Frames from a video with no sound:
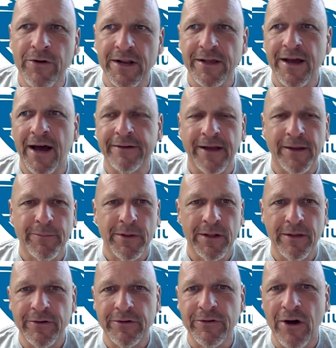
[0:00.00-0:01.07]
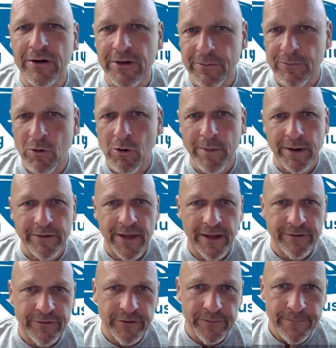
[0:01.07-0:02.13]
to contact me. I'd love to talk to you more about
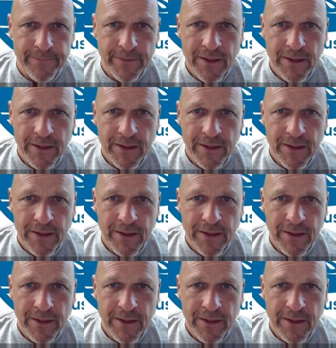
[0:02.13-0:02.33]
that too.